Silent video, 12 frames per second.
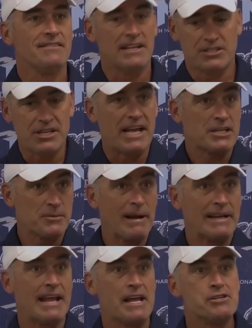That's the
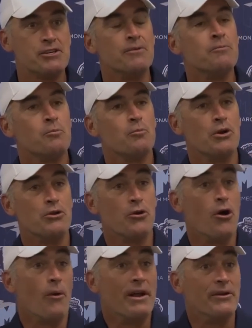expectation when
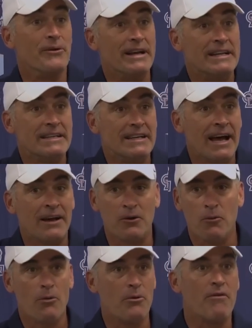you go into it. Yeah, I don't
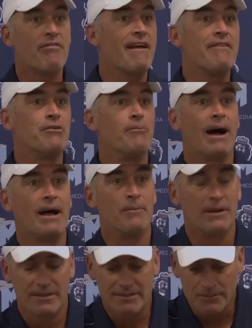know what we were favored by,
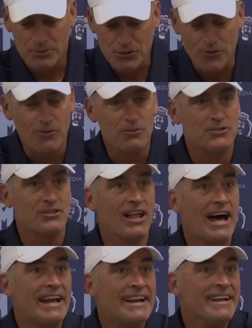but I'm sure it was a
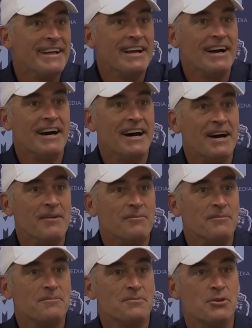lot.
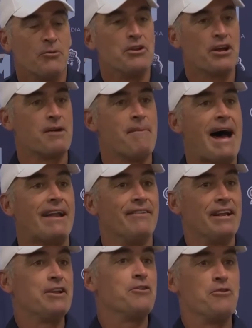So when you come out of
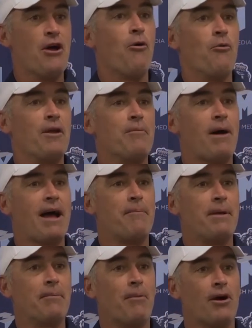it and you don't win by a
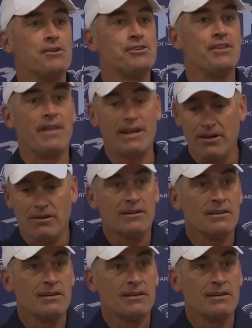big margin, then